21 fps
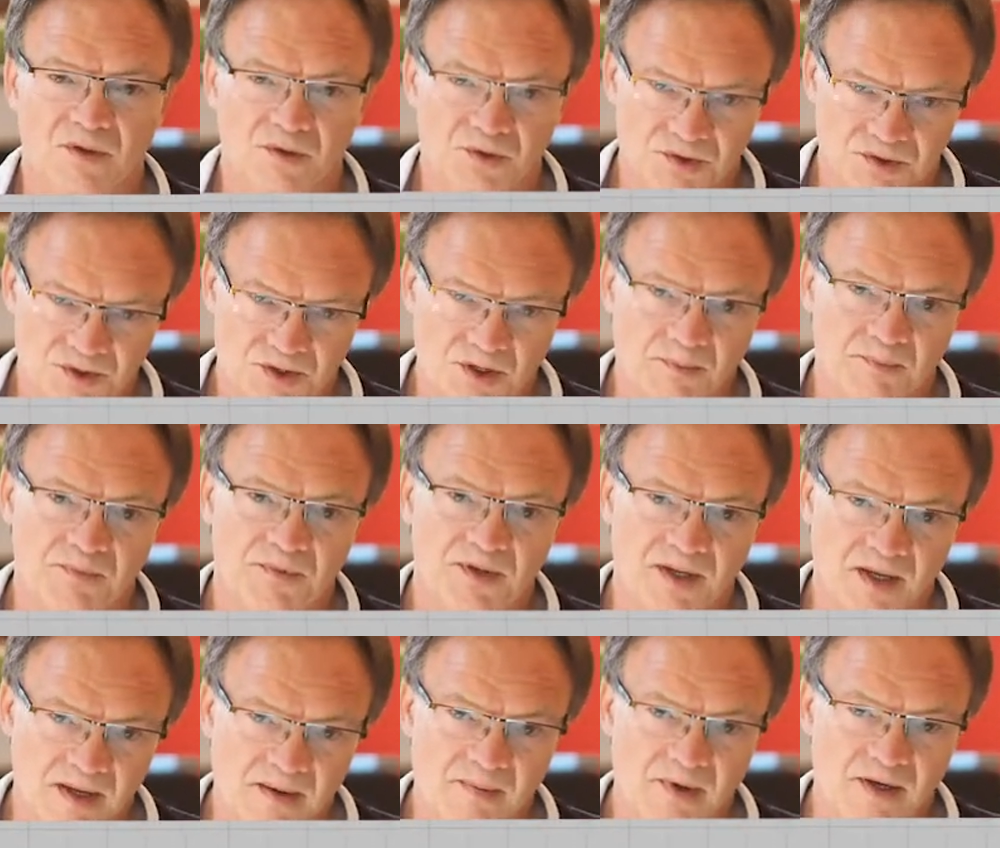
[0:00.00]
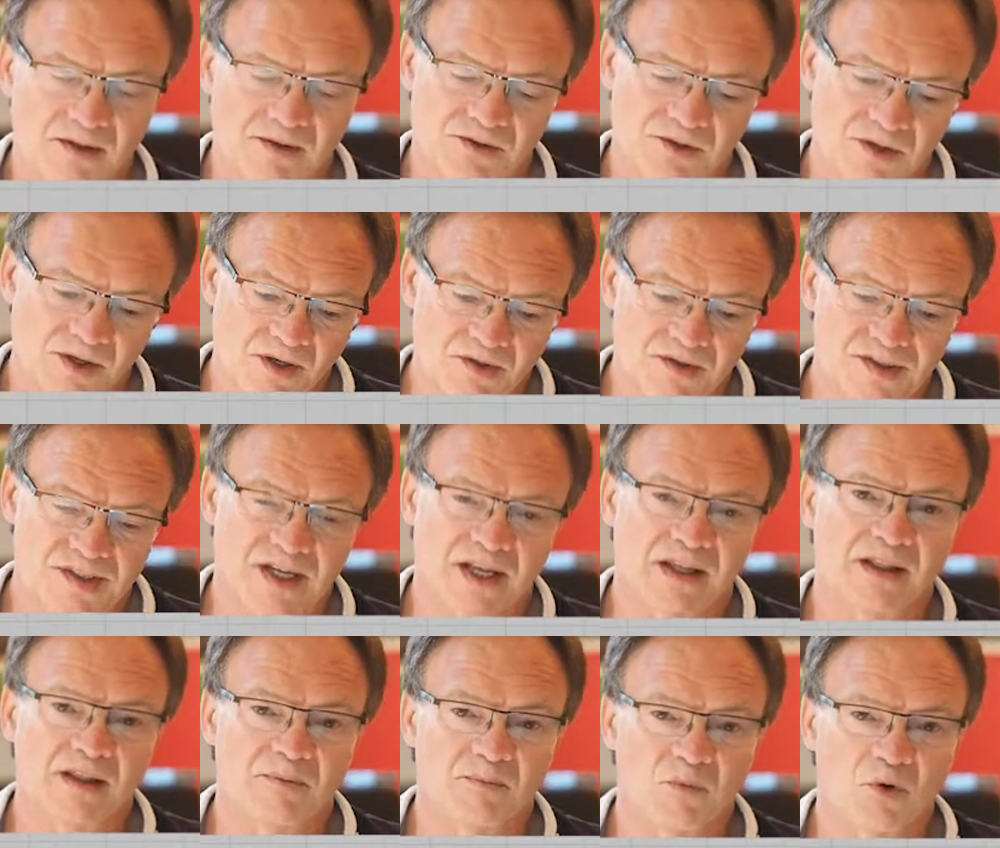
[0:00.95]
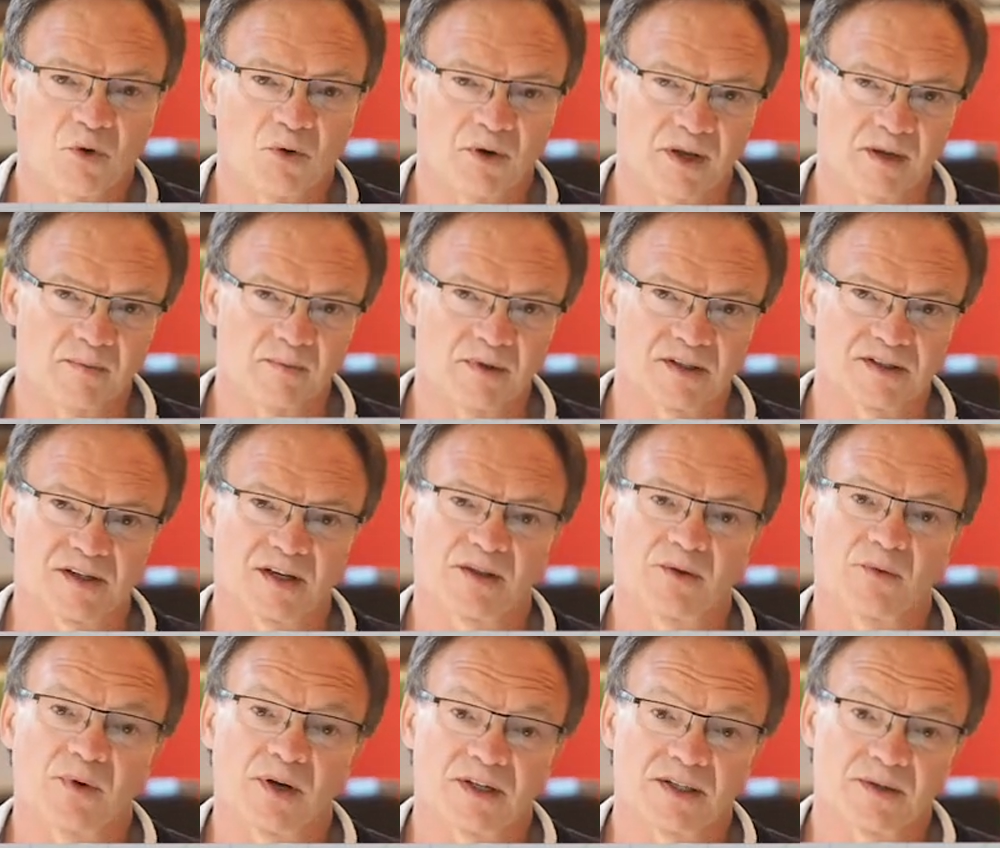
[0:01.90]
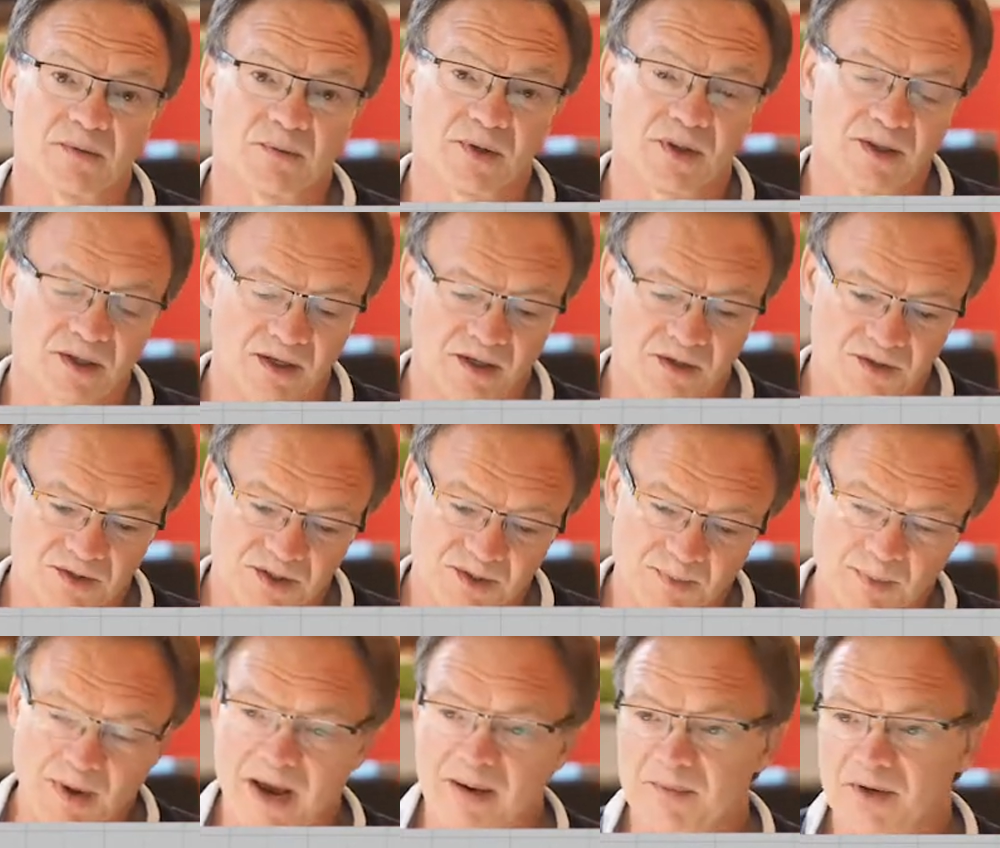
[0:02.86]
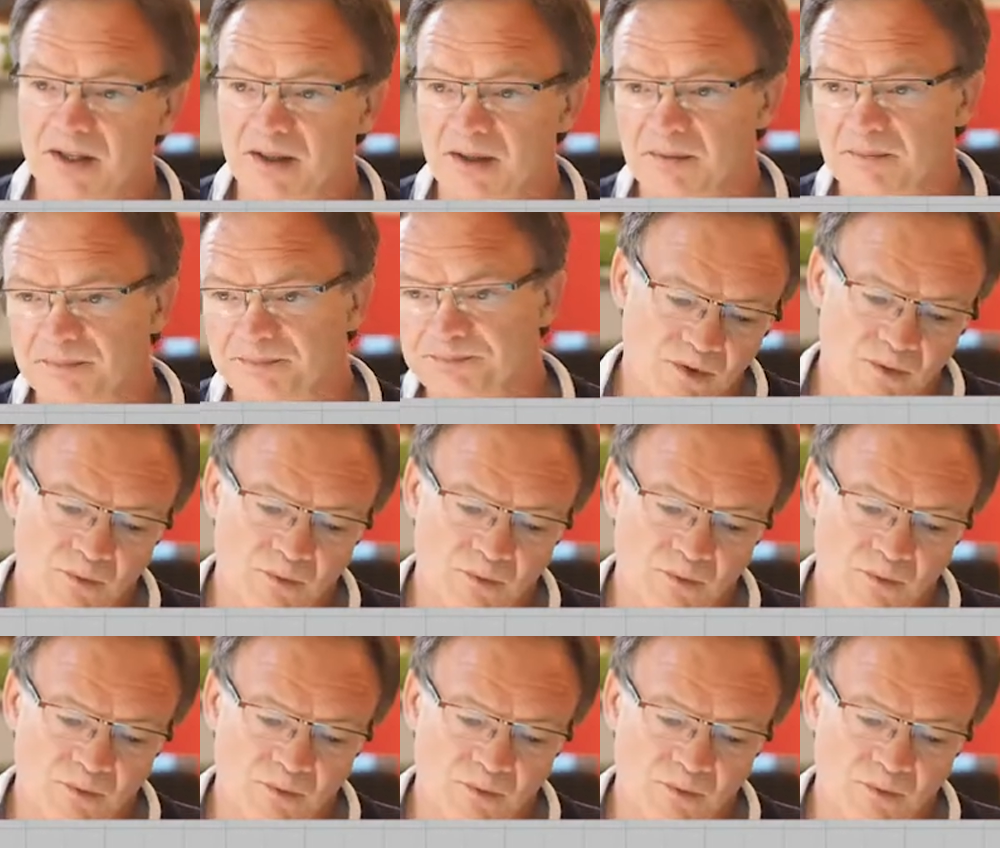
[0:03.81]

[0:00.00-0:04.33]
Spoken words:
you stop the emails. You don't send them more emails, otherwise they would think you're spamming them.